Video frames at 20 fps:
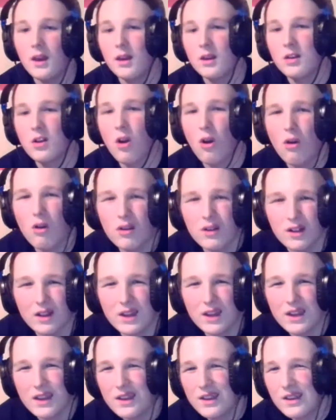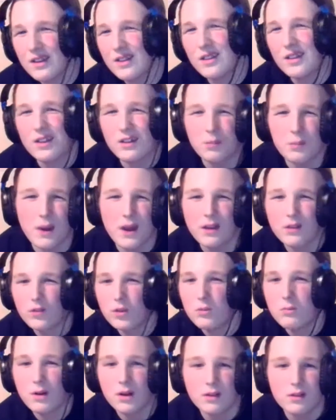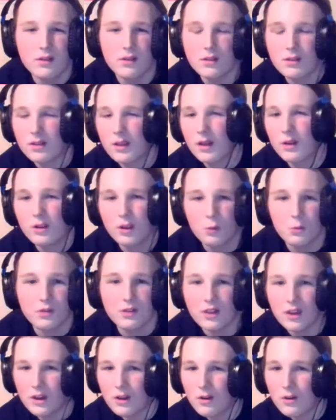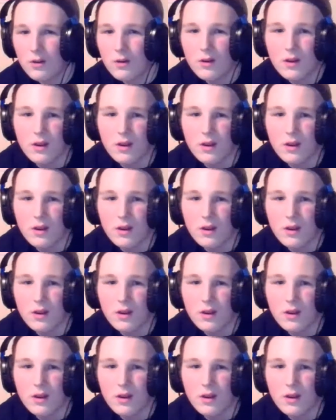Currently, these past few months that he was here,